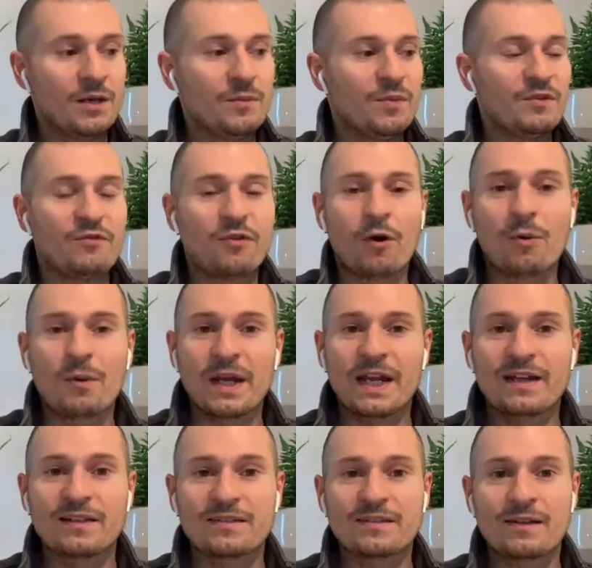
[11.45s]
Before we
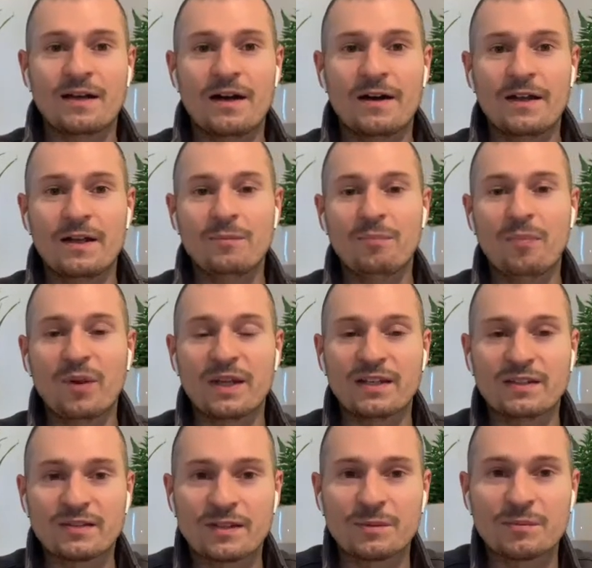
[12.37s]
get started,
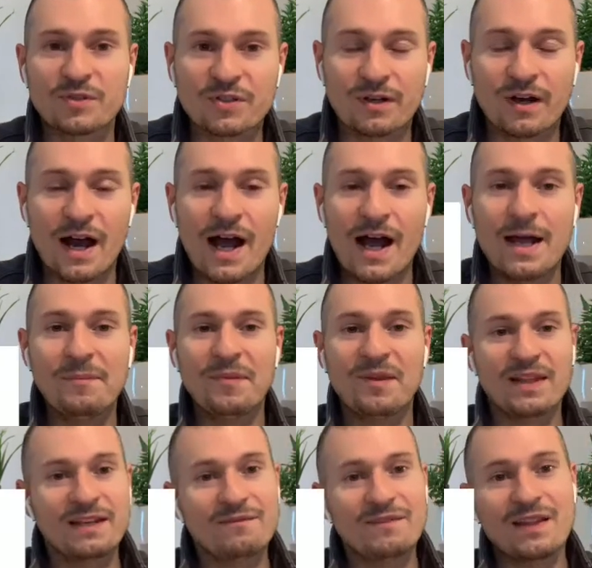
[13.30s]
please subscribe,
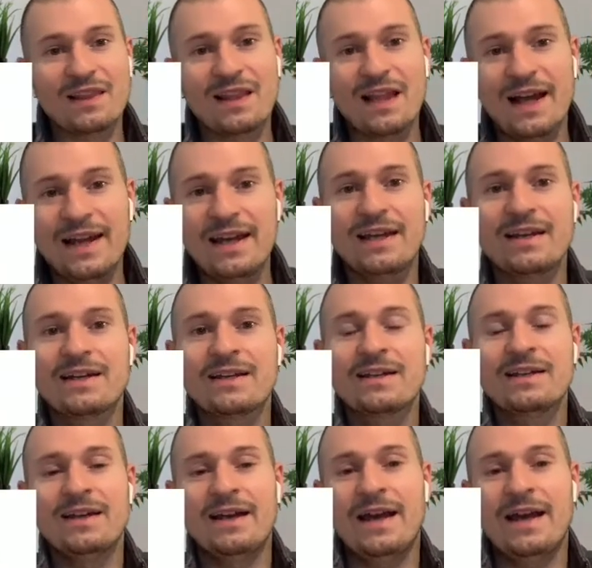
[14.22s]
leave a like,